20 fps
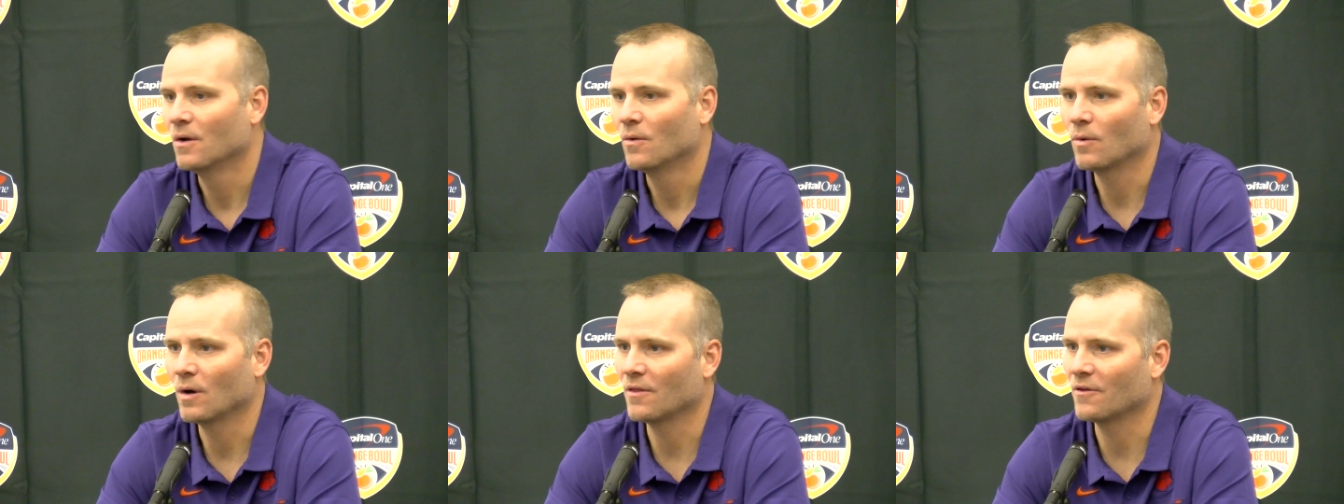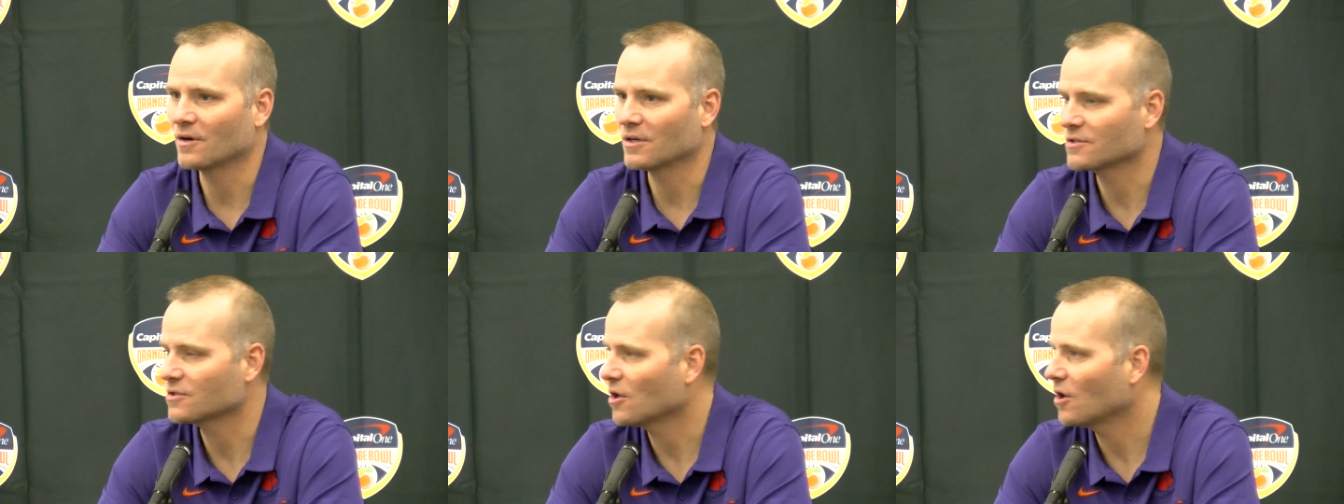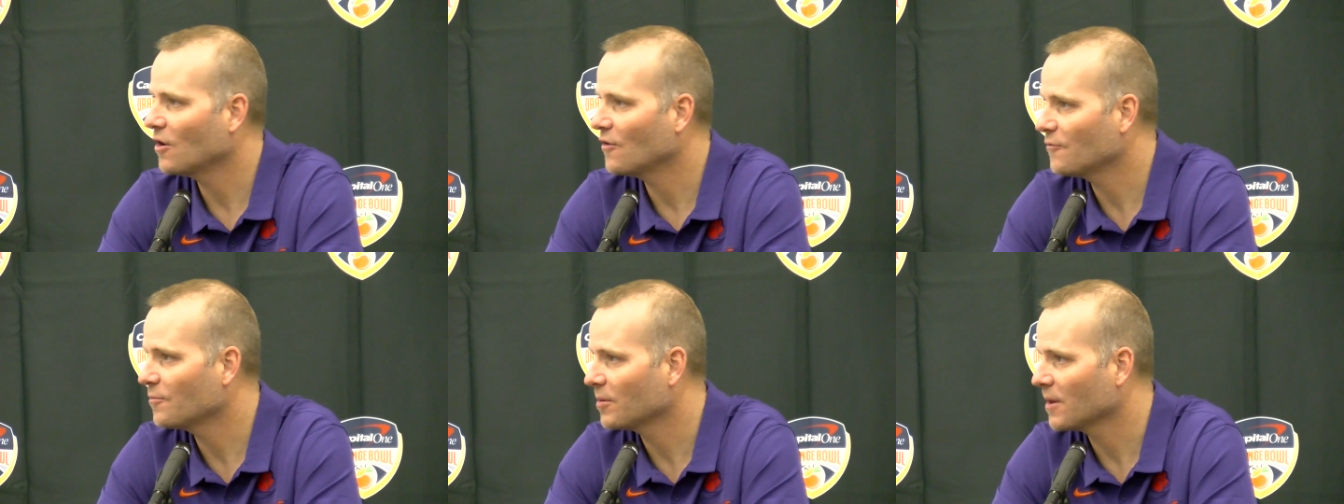whether it's
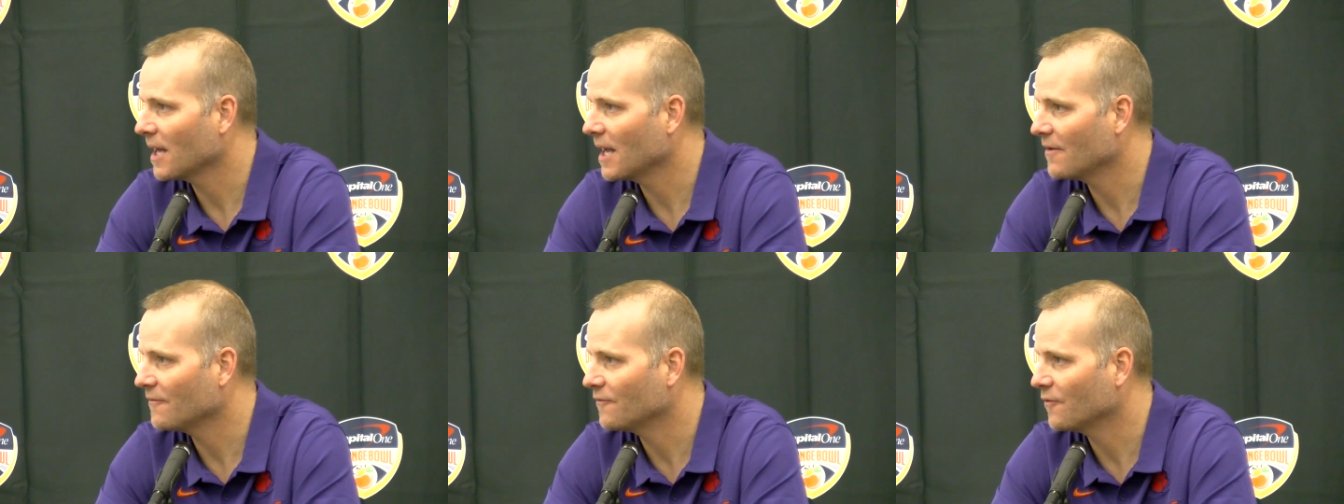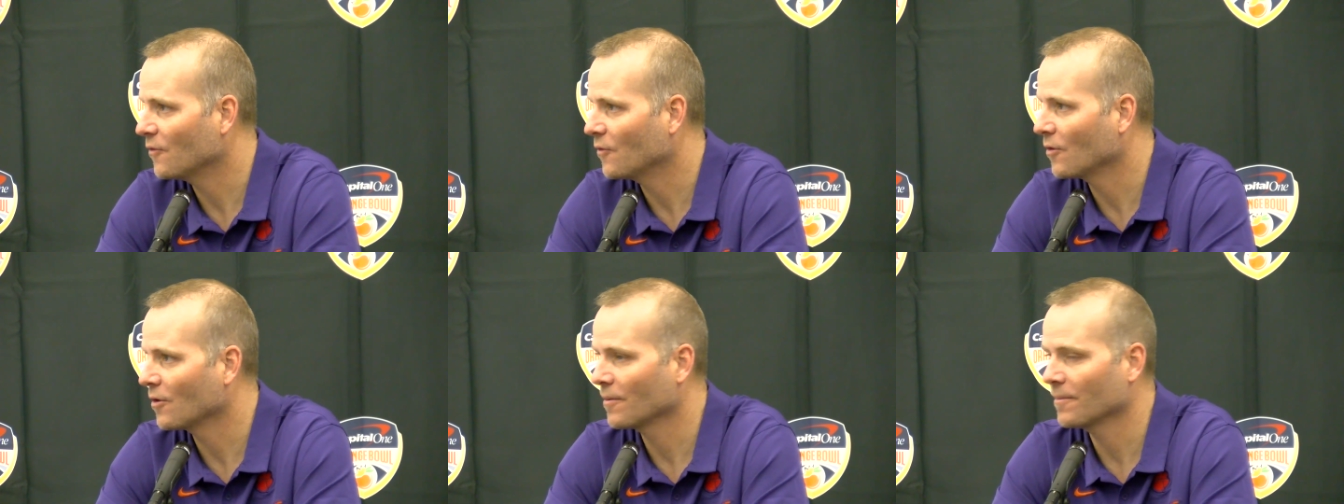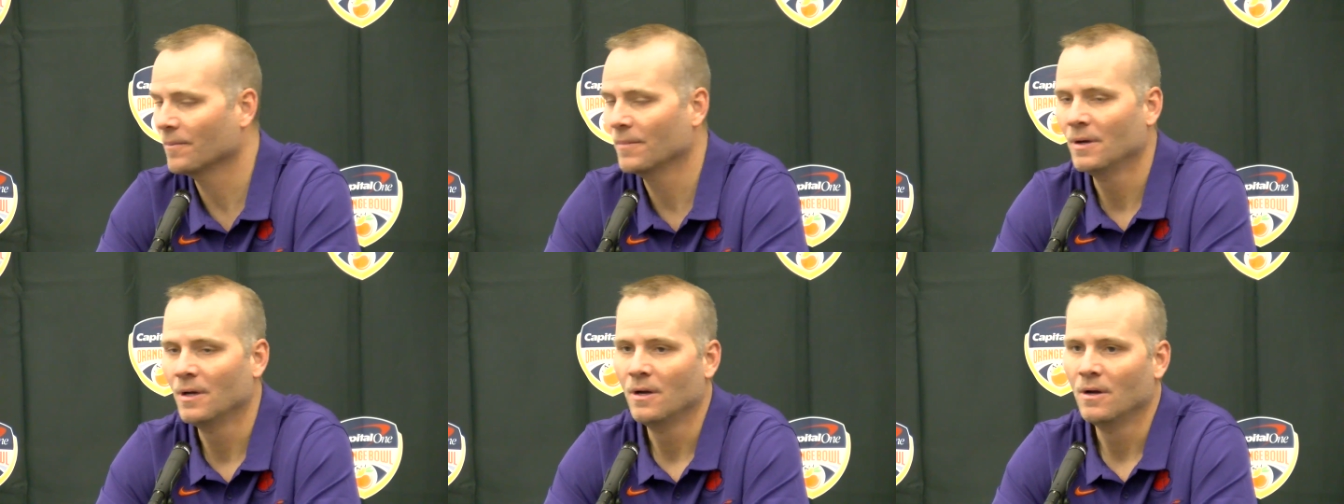off
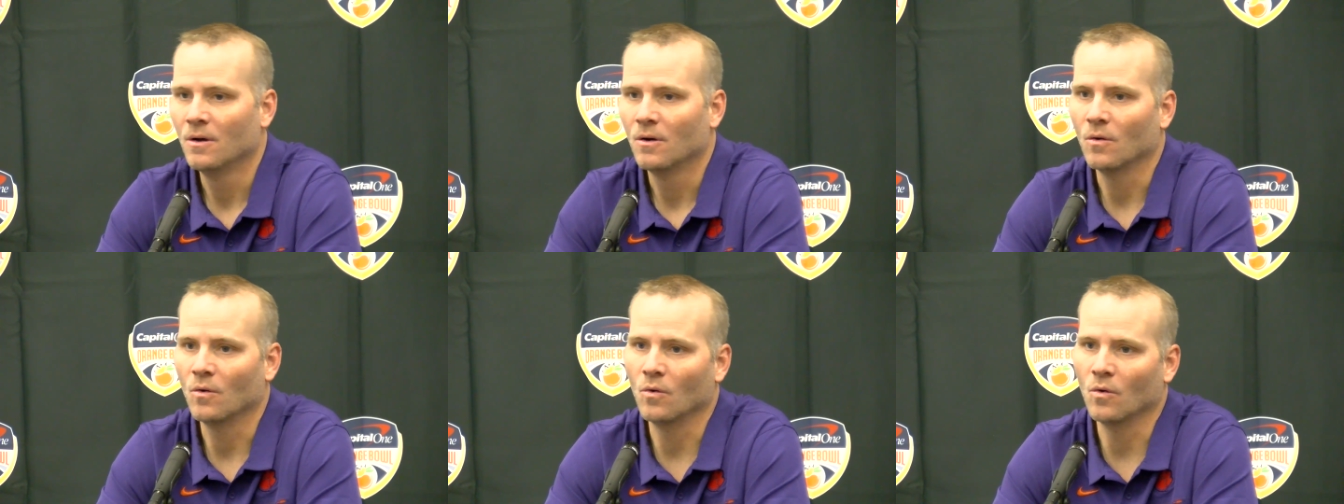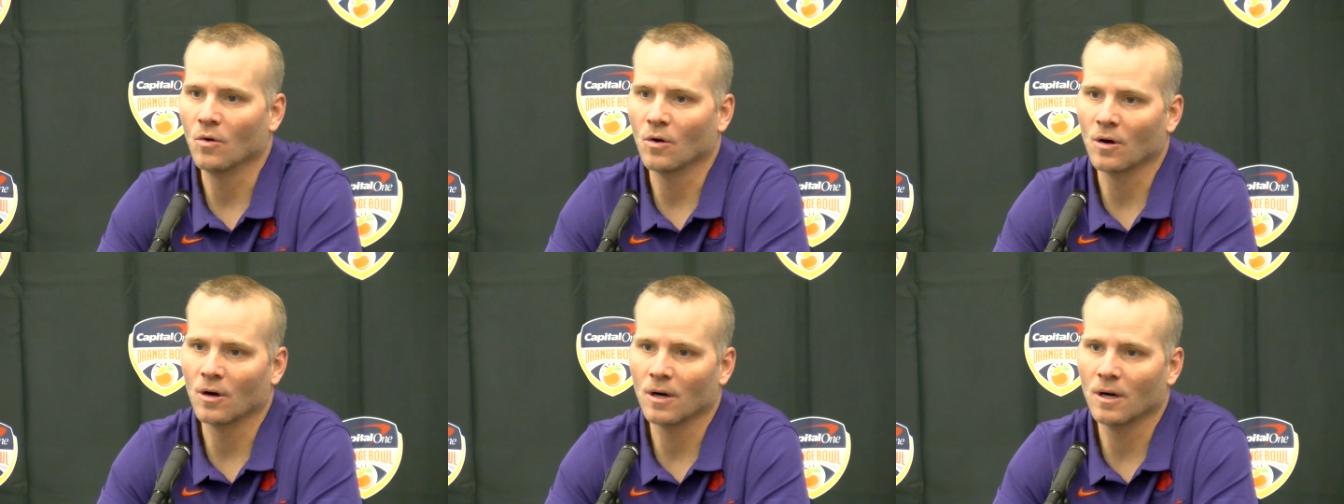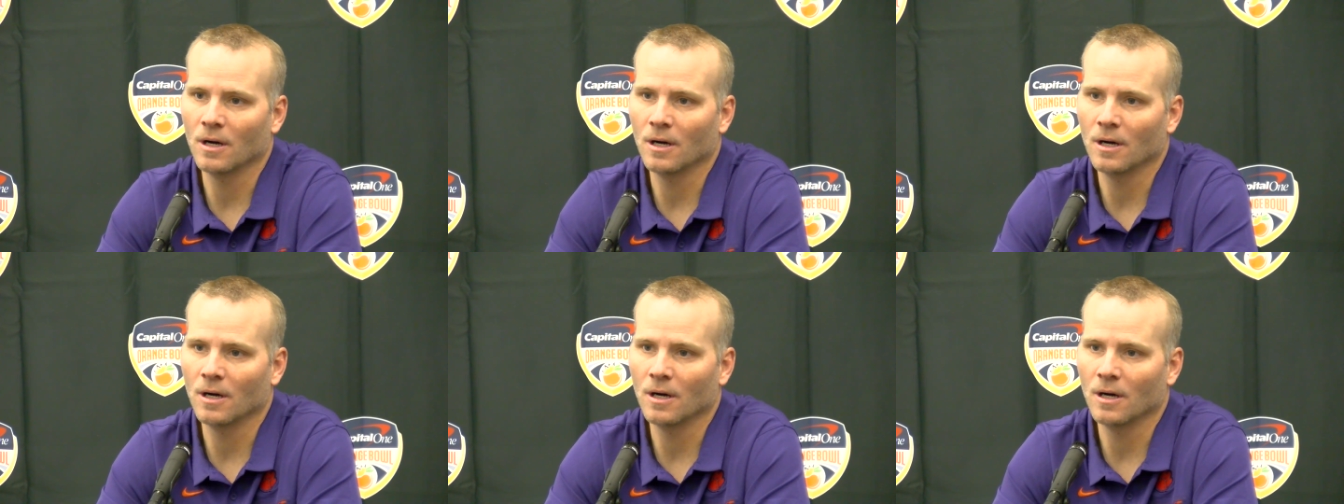platform or,